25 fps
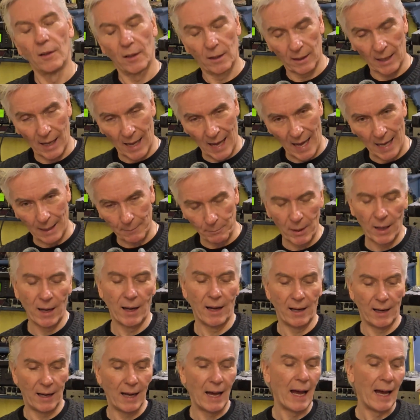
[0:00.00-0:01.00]
a
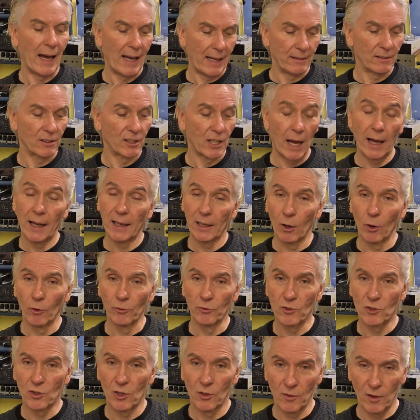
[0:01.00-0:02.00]
hammer and going
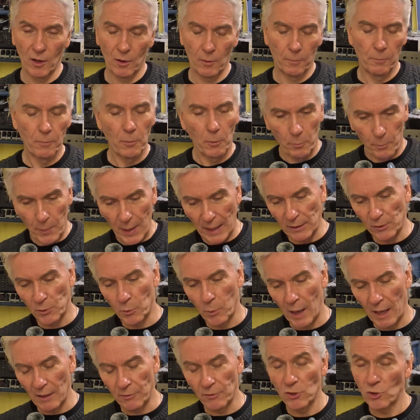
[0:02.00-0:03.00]
on to the bit
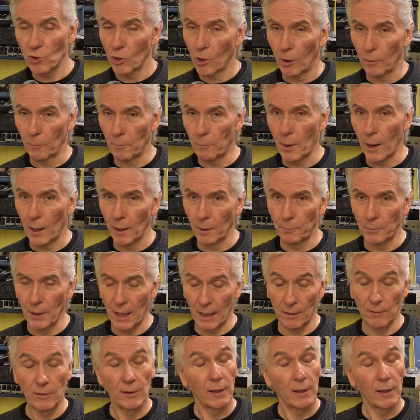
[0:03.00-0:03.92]
where the top pipe goes,